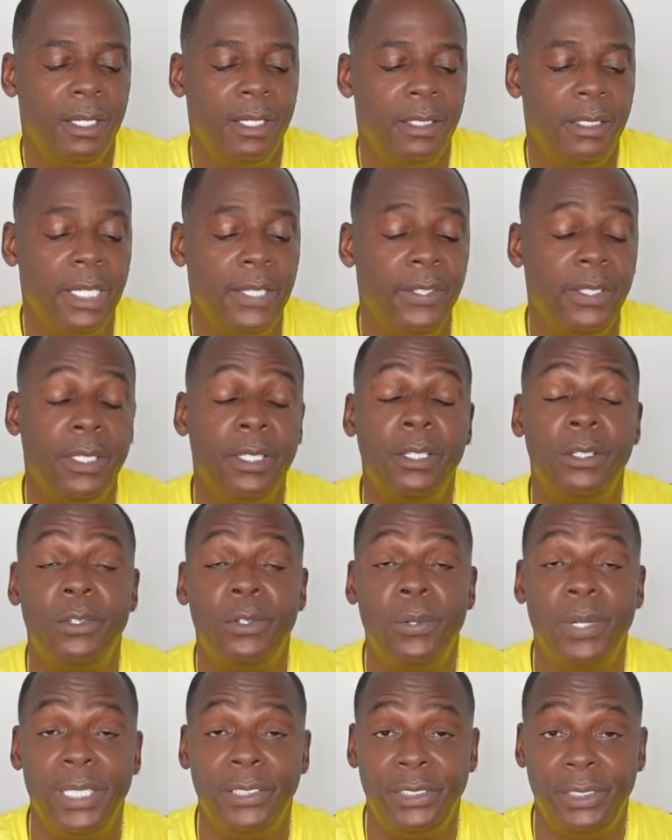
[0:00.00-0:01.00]
Another good
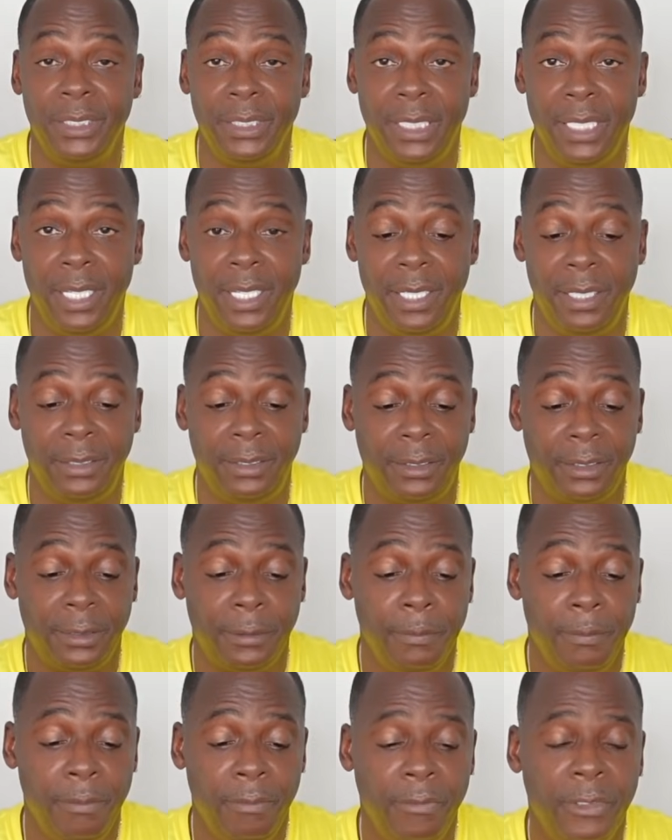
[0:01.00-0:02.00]
question, guys.
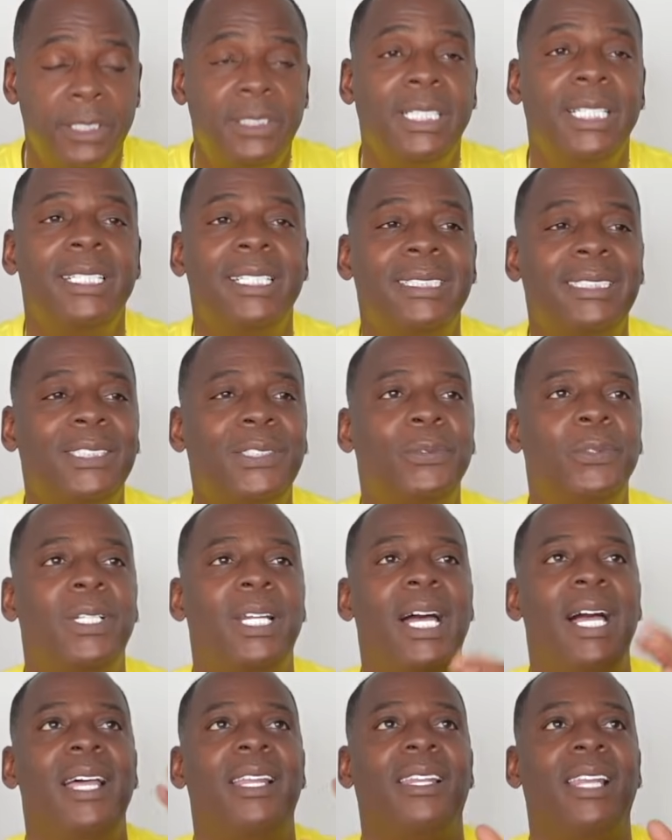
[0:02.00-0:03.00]
See, this is
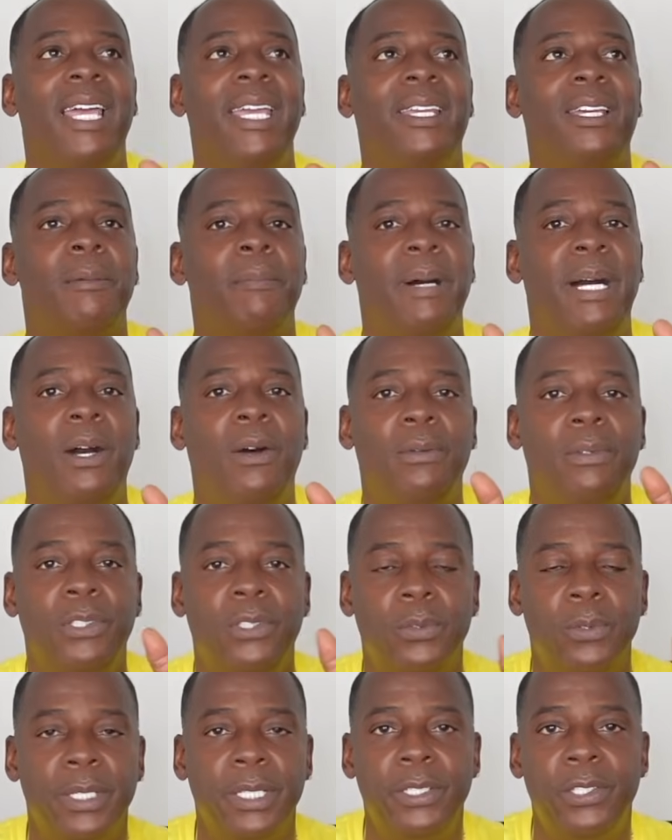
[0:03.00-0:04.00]
what I like about
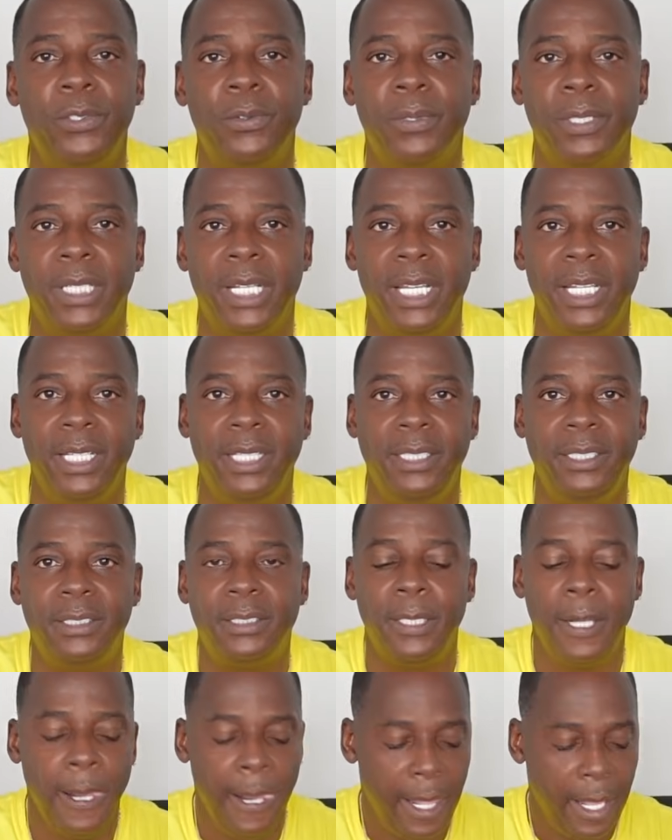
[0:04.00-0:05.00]
doing Q and
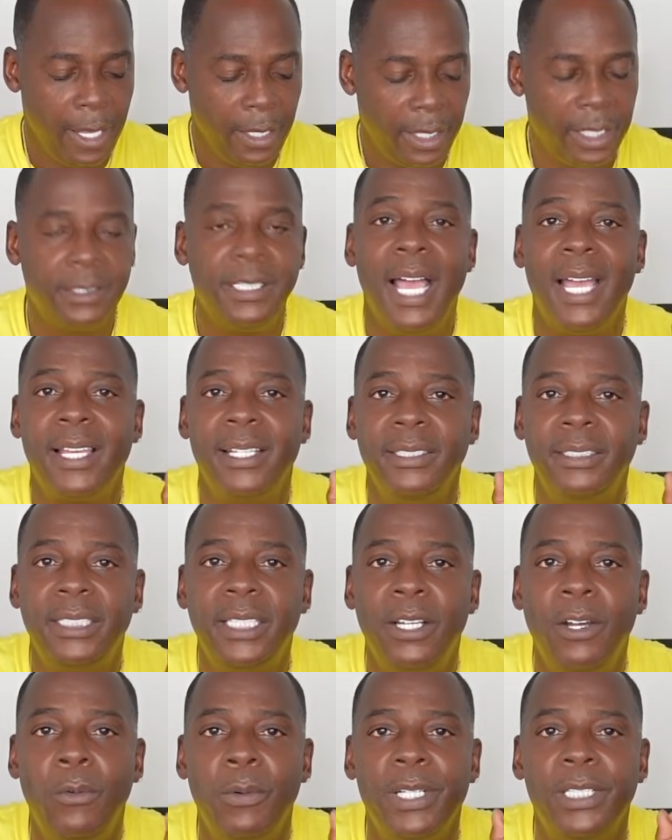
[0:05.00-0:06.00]
A's because I can
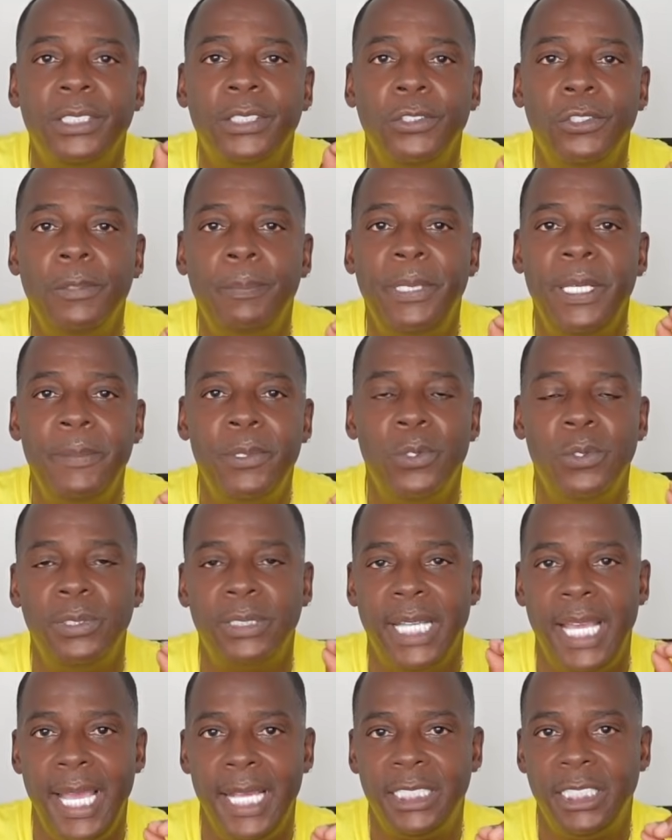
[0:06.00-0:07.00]
tell when it's new people
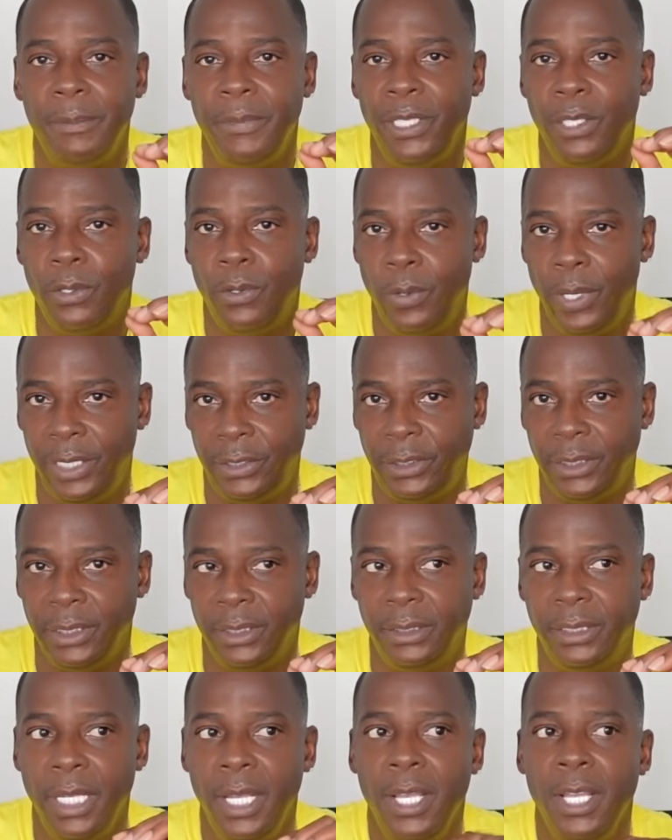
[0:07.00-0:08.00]
who's asking me the
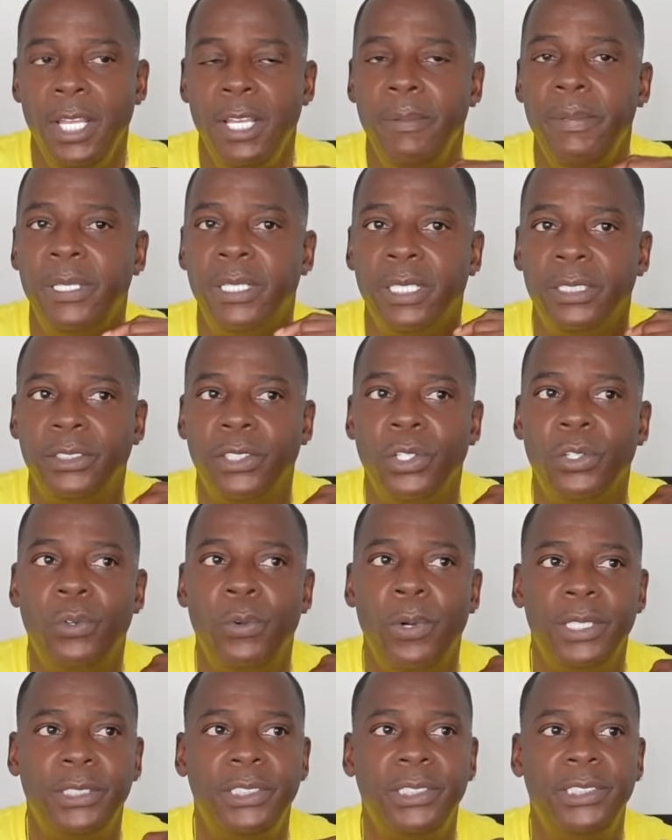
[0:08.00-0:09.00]
questions because the
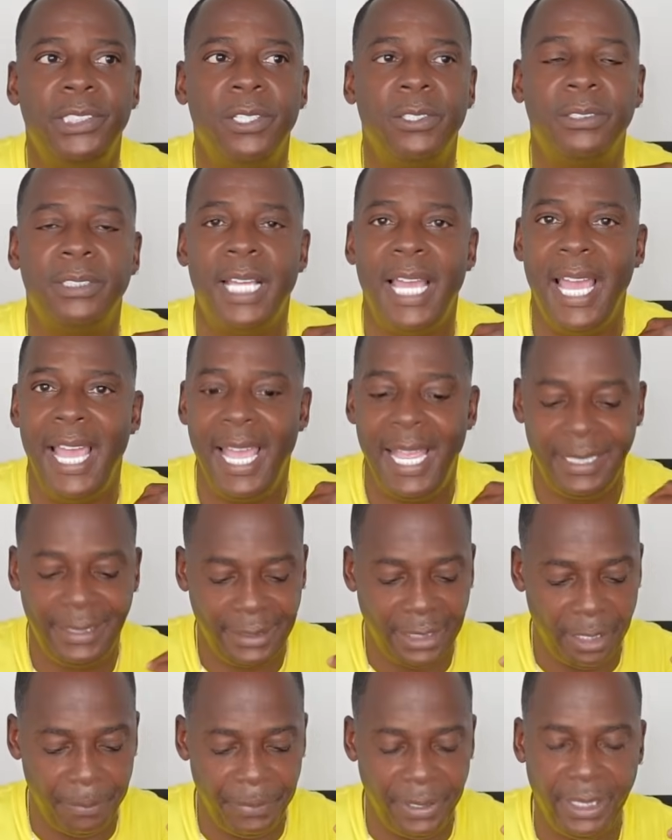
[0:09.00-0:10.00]
question they're
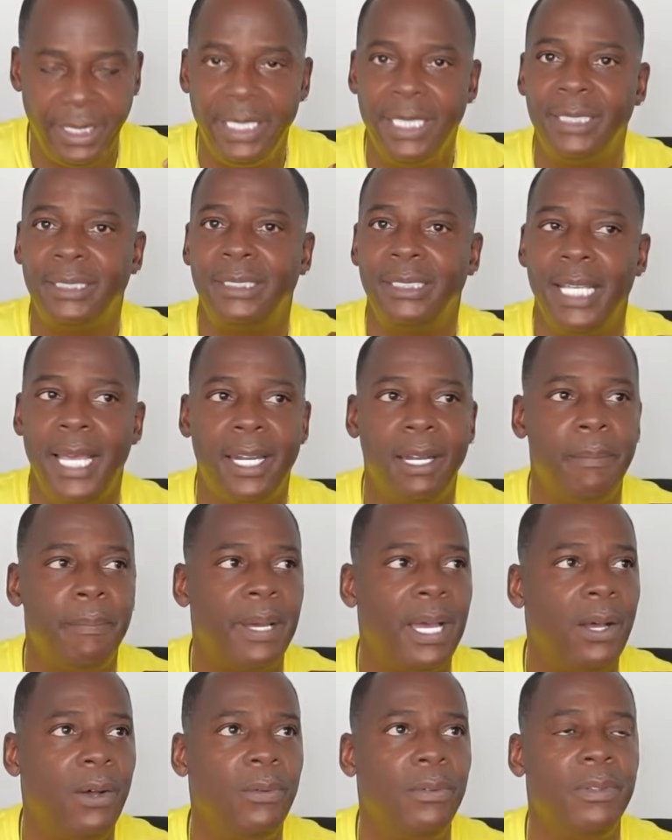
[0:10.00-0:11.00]
asking me is not
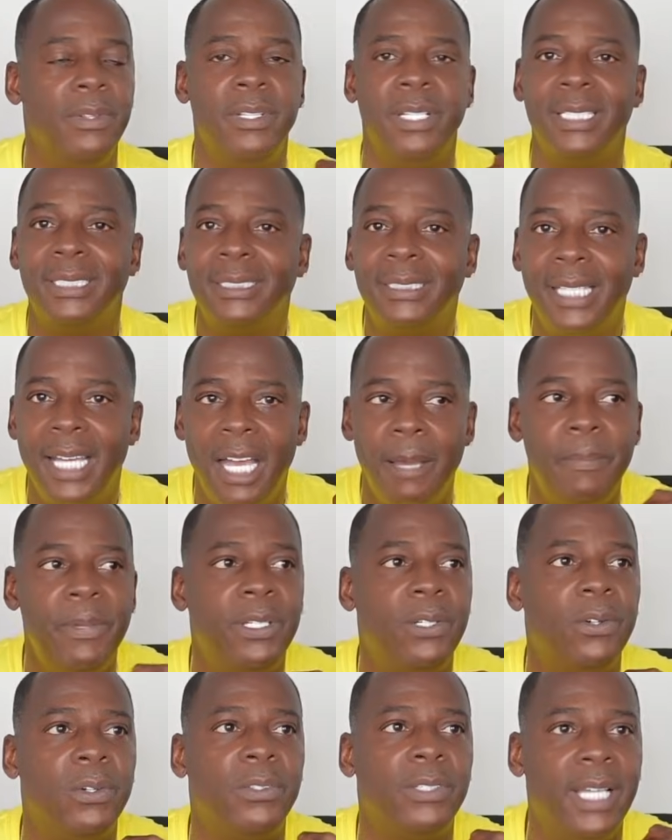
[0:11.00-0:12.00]
about this
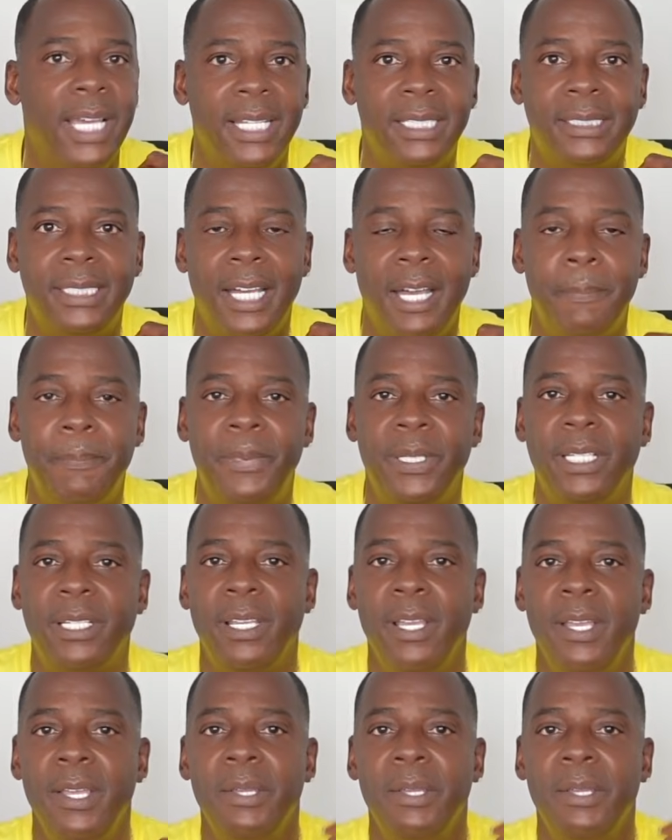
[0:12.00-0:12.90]
topic or that topic.